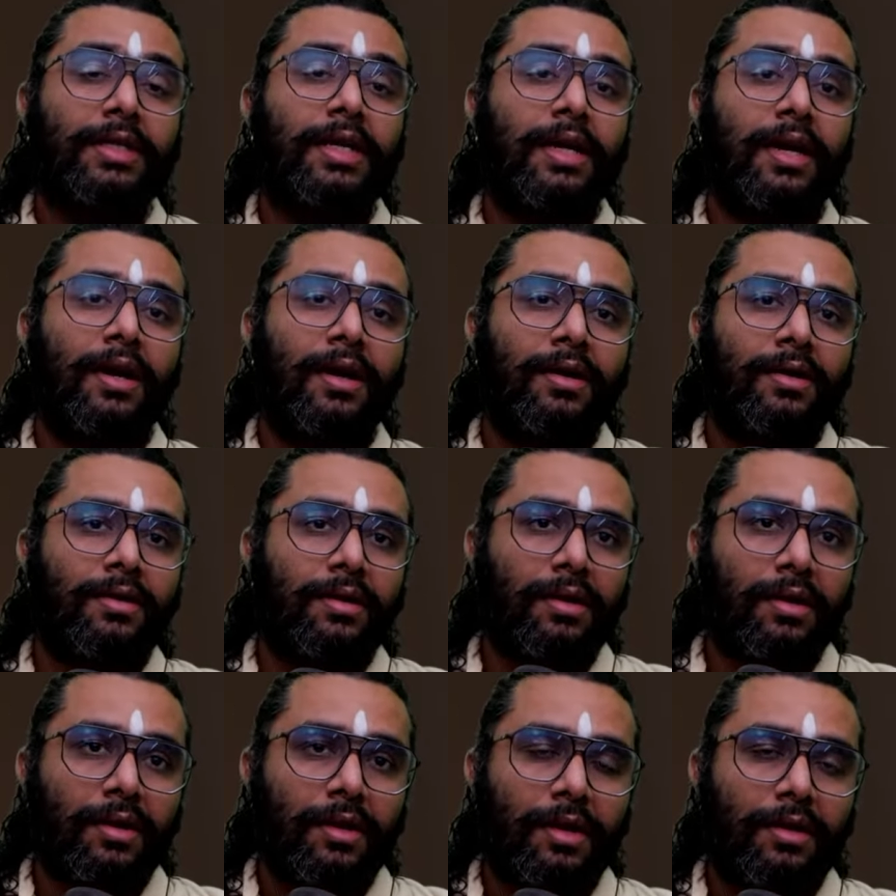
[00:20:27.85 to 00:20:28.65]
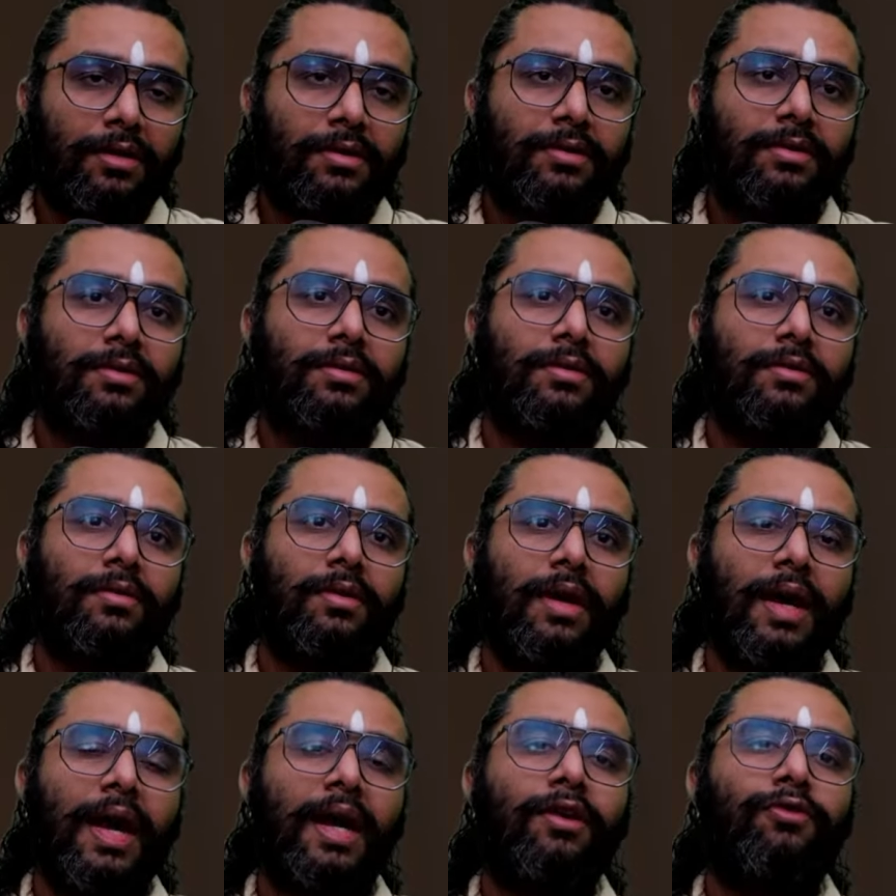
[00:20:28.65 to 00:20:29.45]
There are a
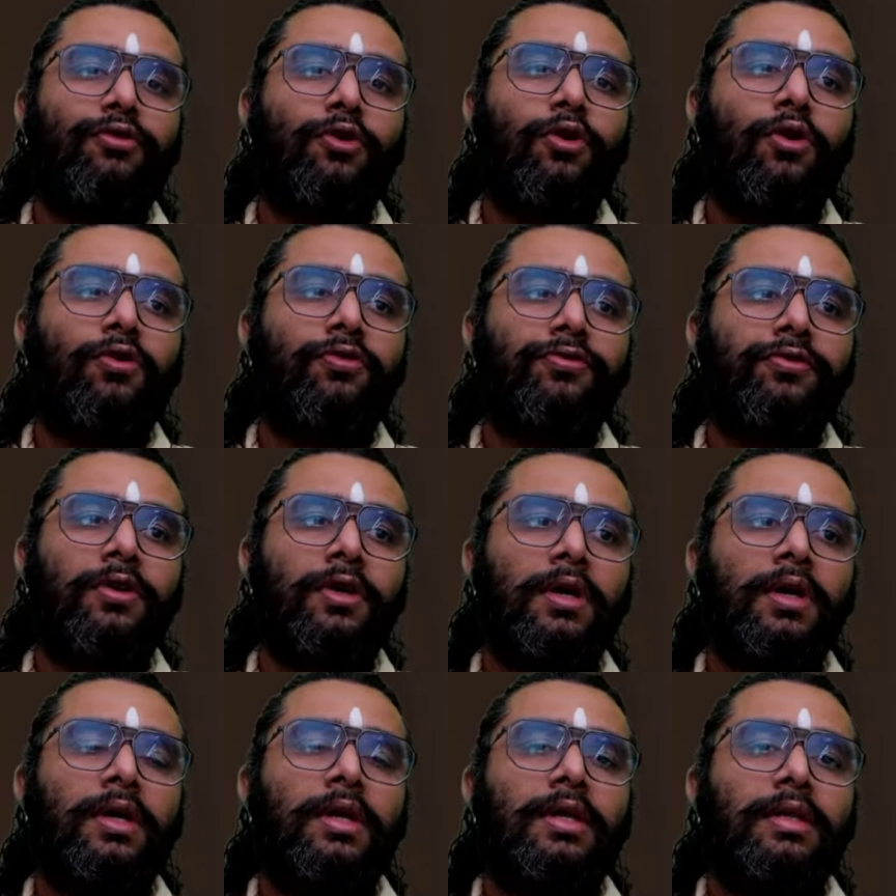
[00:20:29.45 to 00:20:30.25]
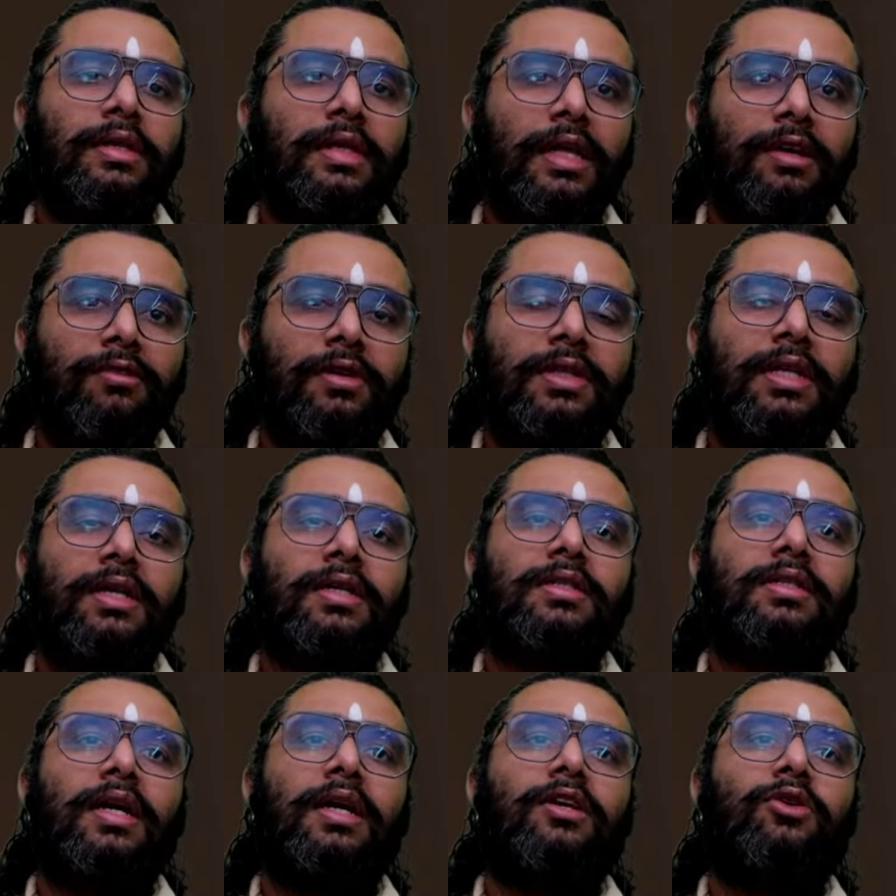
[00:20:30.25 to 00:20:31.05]
handful of
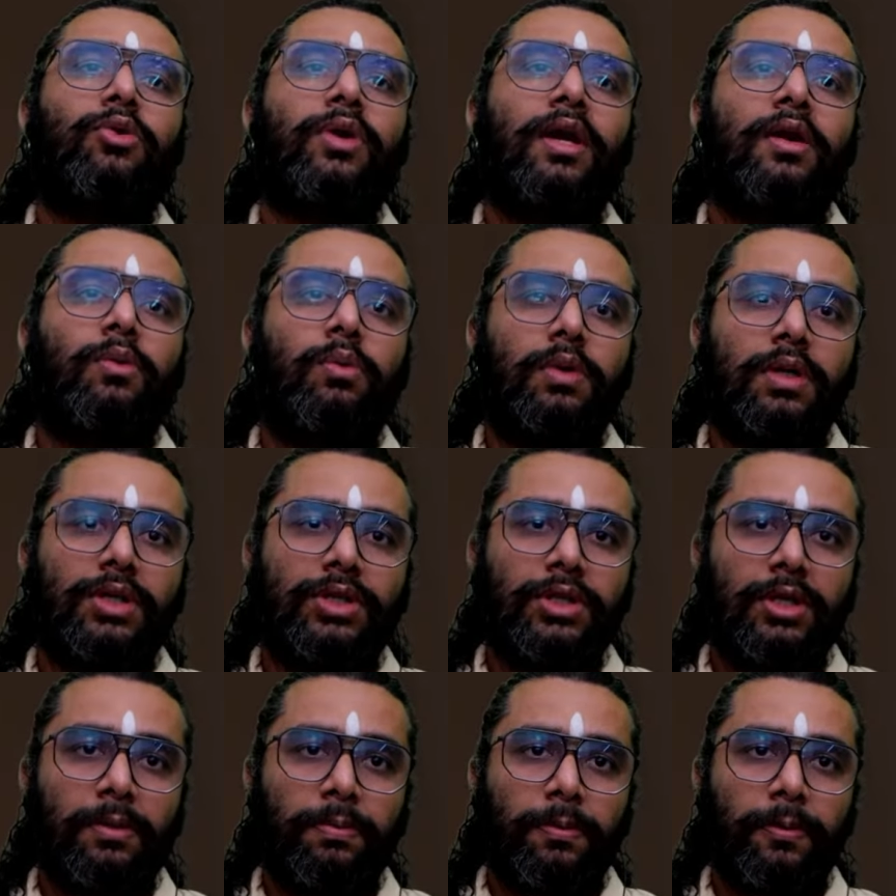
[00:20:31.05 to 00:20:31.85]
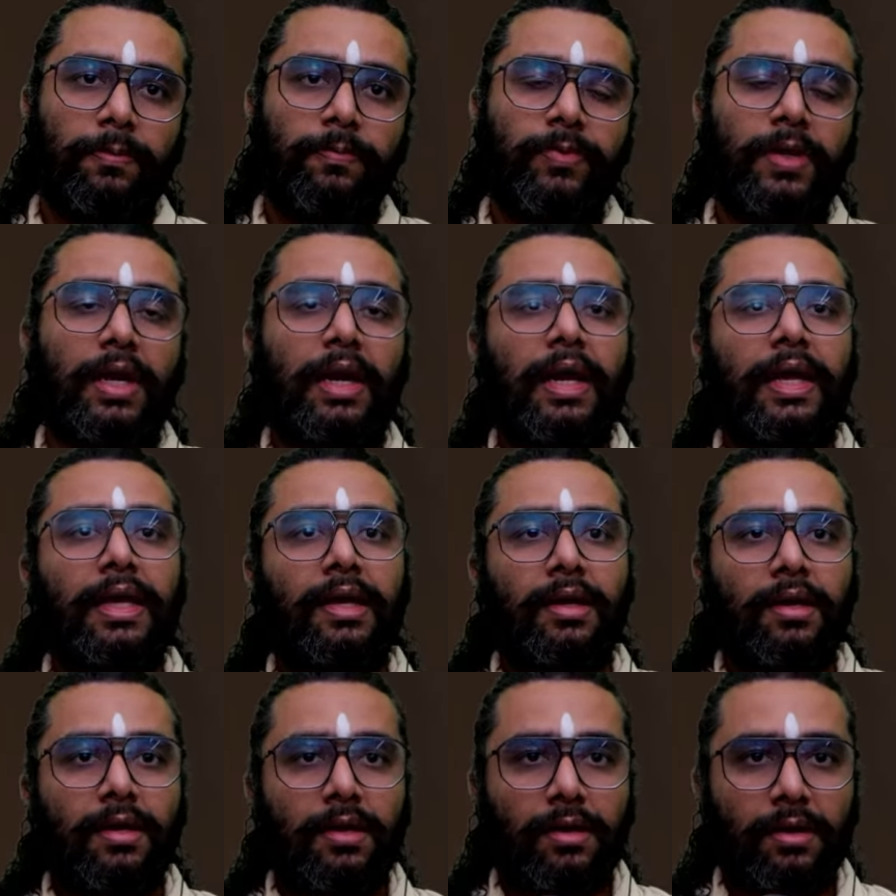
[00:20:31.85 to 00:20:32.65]
Devatas that you can worship,
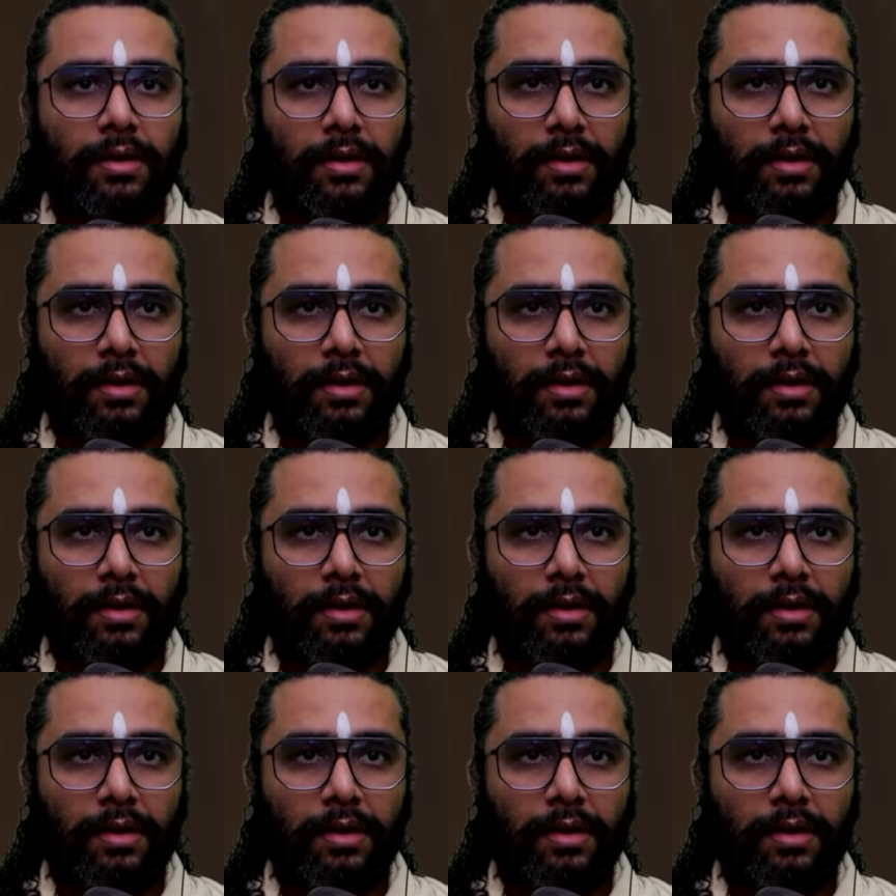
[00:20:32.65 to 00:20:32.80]
like